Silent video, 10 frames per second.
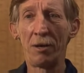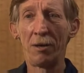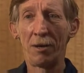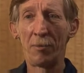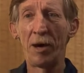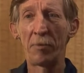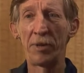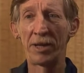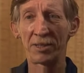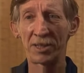about
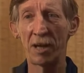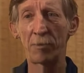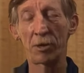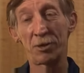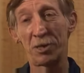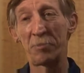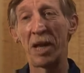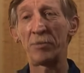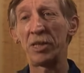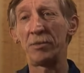being a southpaw, because
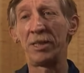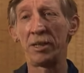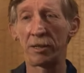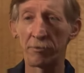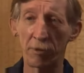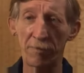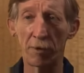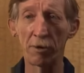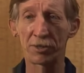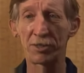sometimes he'd deal in
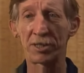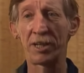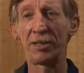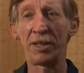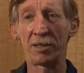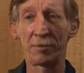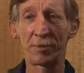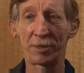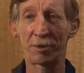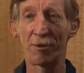reverse. Instead of dealing them
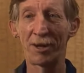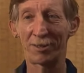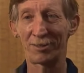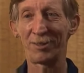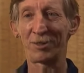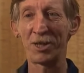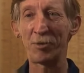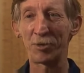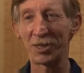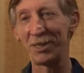in the correct
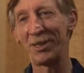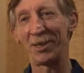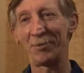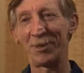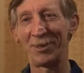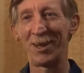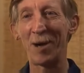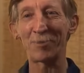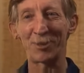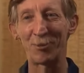sequence, he'd deal them in the
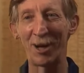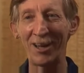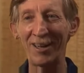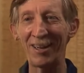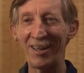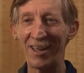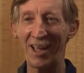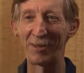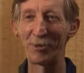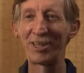opposite way,
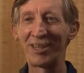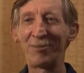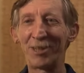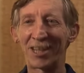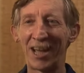and we'd kind